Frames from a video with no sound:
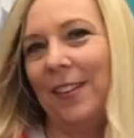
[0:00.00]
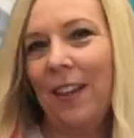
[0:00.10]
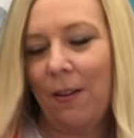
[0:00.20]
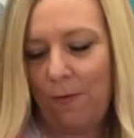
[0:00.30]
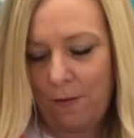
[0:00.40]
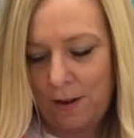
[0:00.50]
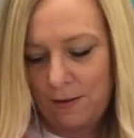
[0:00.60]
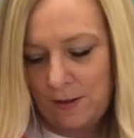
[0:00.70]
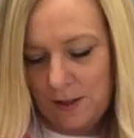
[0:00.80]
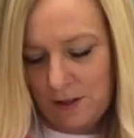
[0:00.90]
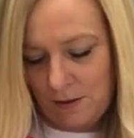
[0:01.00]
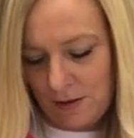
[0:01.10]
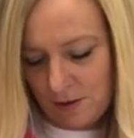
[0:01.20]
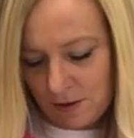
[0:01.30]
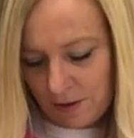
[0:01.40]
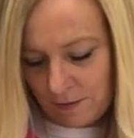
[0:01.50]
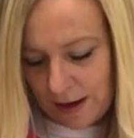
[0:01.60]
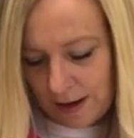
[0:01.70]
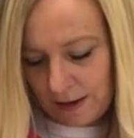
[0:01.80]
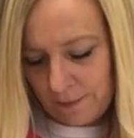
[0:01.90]
there for you to do your journal
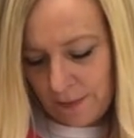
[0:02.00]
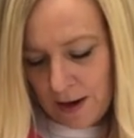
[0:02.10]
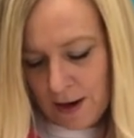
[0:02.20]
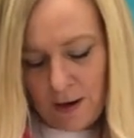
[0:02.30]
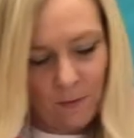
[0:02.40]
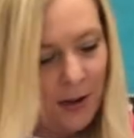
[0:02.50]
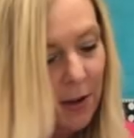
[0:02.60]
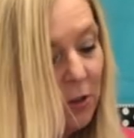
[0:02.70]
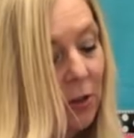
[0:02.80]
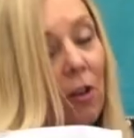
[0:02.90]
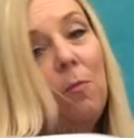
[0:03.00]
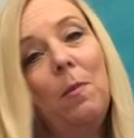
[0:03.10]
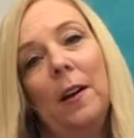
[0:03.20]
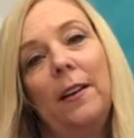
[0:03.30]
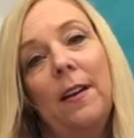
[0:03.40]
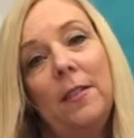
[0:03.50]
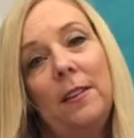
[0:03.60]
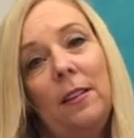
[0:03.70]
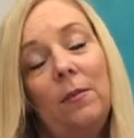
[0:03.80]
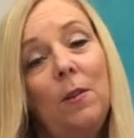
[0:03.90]
writing. Reader's notebook. Now
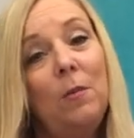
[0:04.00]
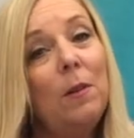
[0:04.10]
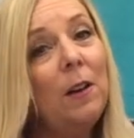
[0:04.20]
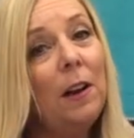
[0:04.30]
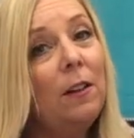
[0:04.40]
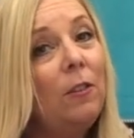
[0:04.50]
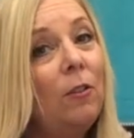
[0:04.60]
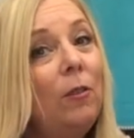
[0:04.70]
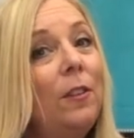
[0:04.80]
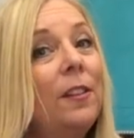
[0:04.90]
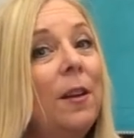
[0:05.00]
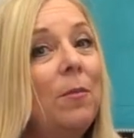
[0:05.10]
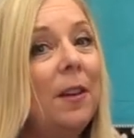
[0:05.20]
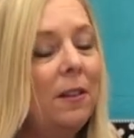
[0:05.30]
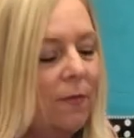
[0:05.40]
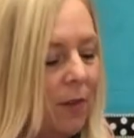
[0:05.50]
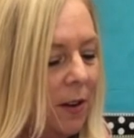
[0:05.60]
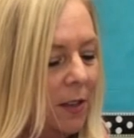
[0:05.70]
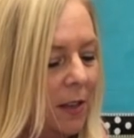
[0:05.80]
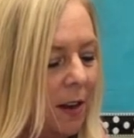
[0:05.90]
this is where we're gonna do something different.
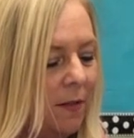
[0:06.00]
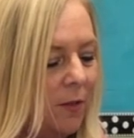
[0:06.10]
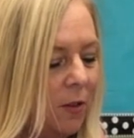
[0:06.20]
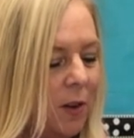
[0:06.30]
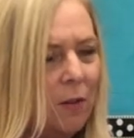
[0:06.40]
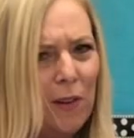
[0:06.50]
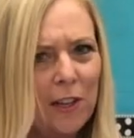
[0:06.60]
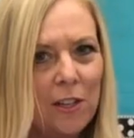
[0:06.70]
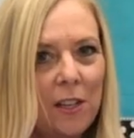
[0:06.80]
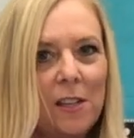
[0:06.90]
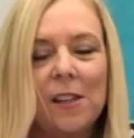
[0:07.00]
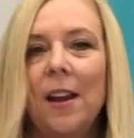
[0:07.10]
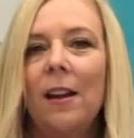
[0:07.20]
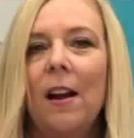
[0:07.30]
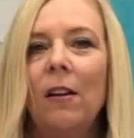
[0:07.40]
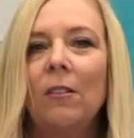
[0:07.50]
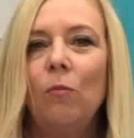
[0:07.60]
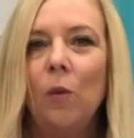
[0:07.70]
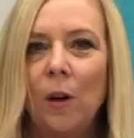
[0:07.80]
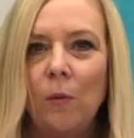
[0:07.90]
Instead of doing worksheets and our
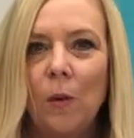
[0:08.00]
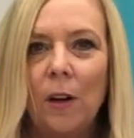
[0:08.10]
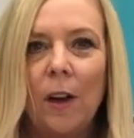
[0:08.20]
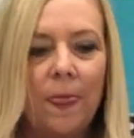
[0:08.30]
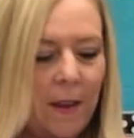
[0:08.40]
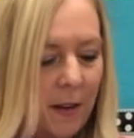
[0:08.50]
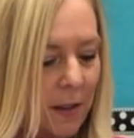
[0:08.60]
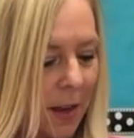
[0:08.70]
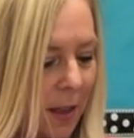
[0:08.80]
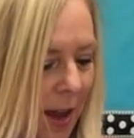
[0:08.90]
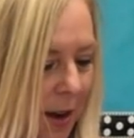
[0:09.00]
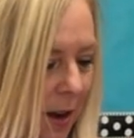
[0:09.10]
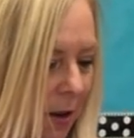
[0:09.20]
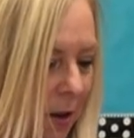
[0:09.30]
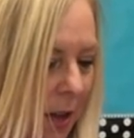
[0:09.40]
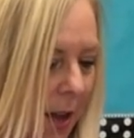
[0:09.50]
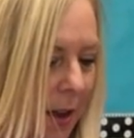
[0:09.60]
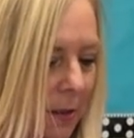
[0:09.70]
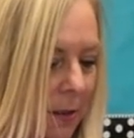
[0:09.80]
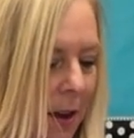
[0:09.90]
word work and things like that in our
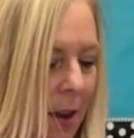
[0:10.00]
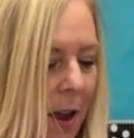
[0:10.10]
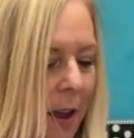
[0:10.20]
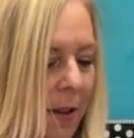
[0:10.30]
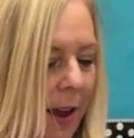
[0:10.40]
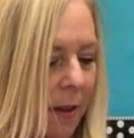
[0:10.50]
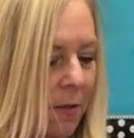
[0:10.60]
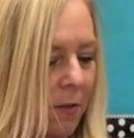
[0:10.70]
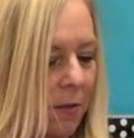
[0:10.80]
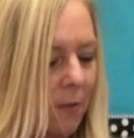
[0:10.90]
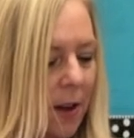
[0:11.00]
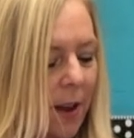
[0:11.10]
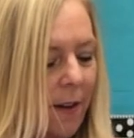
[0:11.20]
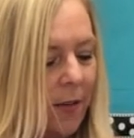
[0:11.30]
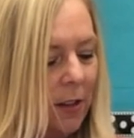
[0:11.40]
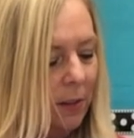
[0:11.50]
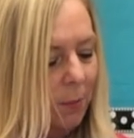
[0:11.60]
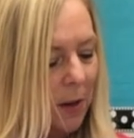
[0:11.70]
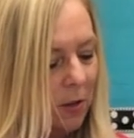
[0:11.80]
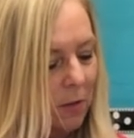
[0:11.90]
class, now you are going to have a
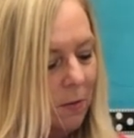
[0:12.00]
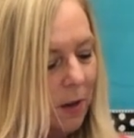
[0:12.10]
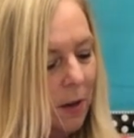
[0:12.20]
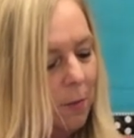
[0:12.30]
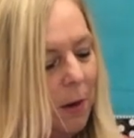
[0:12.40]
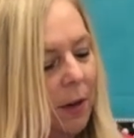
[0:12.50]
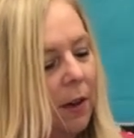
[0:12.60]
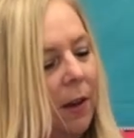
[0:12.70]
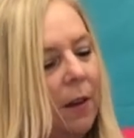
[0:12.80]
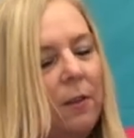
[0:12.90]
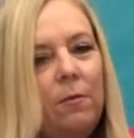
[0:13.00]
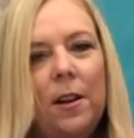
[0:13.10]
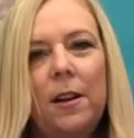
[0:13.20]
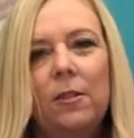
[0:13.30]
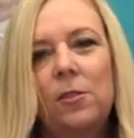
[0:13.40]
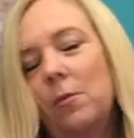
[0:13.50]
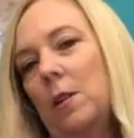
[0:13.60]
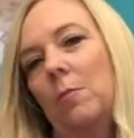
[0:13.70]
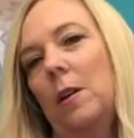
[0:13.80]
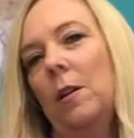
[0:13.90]
special workbook called a reader's
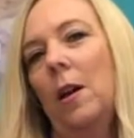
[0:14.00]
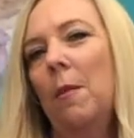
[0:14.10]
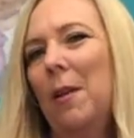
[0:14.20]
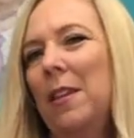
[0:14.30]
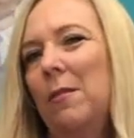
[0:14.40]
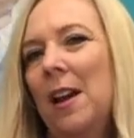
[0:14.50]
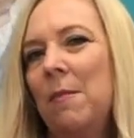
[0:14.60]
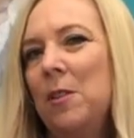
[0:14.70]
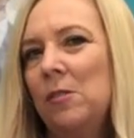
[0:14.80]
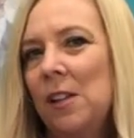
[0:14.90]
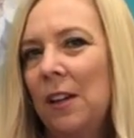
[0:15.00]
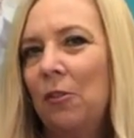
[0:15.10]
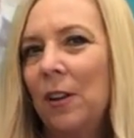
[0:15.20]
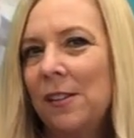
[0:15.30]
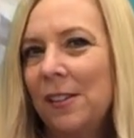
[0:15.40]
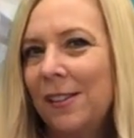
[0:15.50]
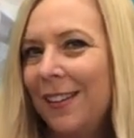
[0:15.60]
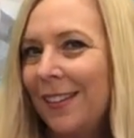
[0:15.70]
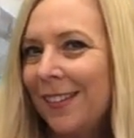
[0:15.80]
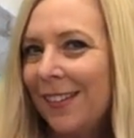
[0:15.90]
workbook. By the way, I'm using Grayson
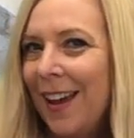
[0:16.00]
Teal's.